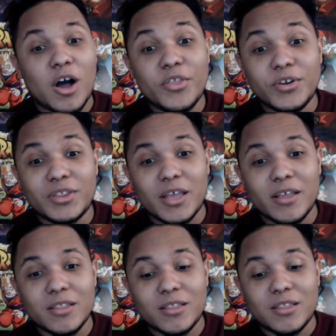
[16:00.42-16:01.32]
other
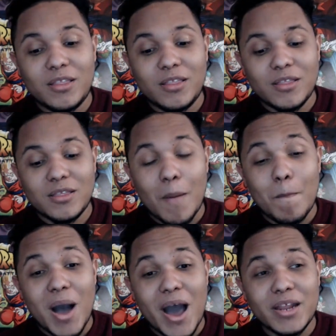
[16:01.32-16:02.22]
thing, the
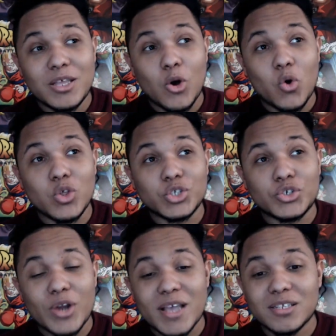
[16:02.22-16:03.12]
body or the
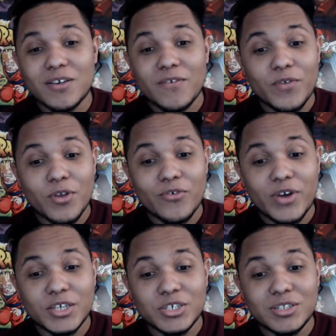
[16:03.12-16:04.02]
trans
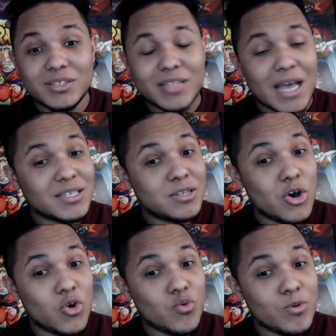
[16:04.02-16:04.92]
configuration, that's
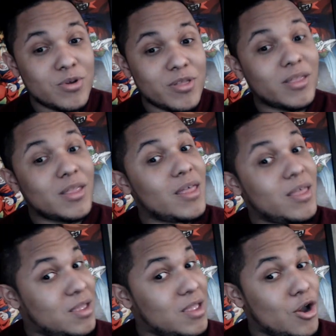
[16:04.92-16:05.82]
dope.
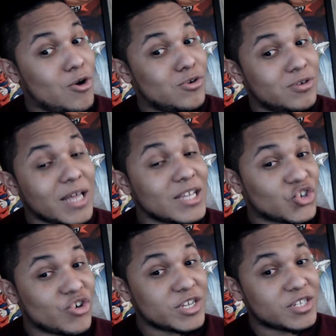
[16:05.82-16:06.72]
Yo, that's
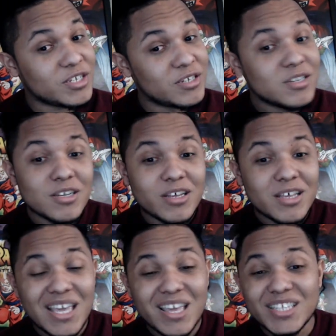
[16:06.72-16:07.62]
crazy.
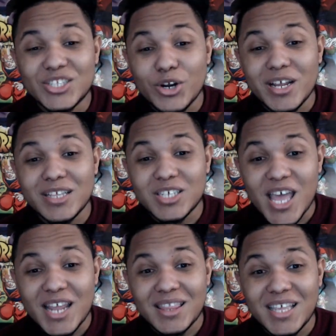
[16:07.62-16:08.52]
He can turn into
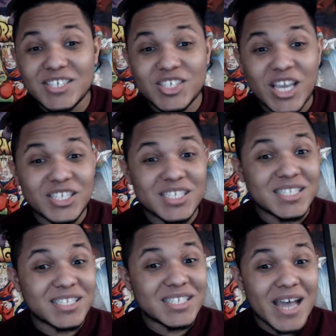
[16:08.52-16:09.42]
anything, change his
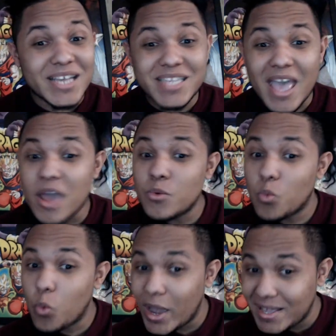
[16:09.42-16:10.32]
size and
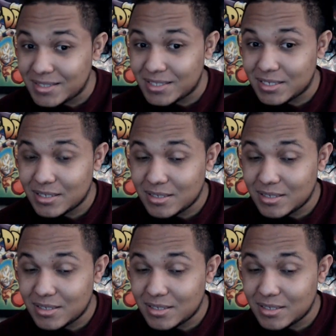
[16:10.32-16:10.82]
weight.